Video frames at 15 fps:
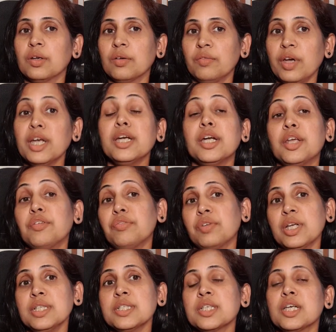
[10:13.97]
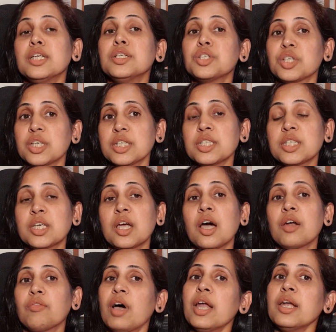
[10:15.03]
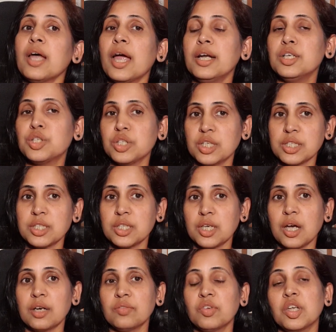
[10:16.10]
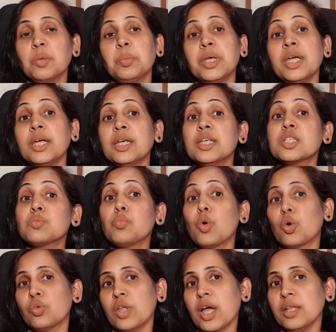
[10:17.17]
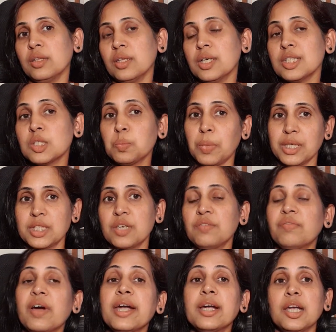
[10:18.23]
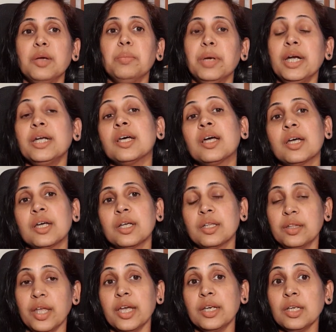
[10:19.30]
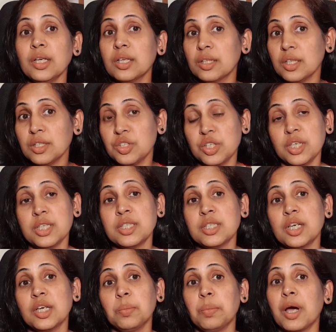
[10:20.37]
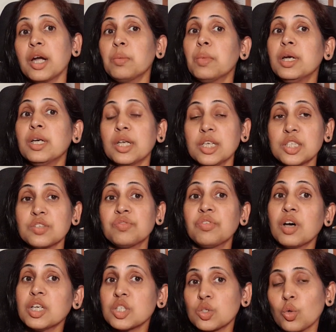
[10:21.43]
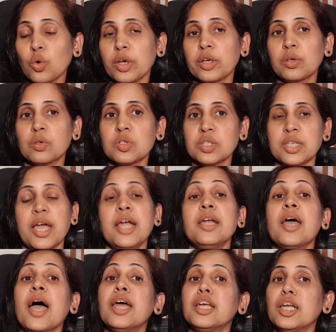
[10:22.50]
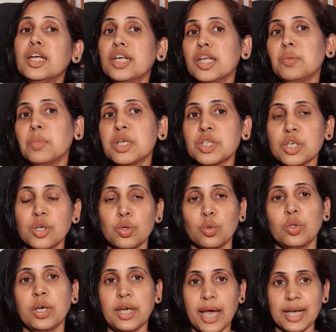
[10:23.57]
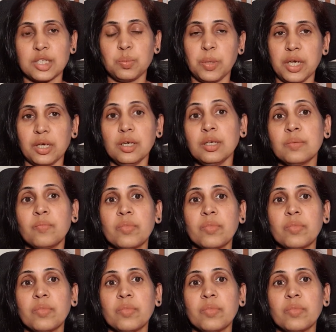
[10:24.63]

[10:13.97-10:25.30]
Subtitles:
when difference in GSTR1 and GSTR3B is more than the specified limit, then the GST department is first going to send an intimation to the taxpayer.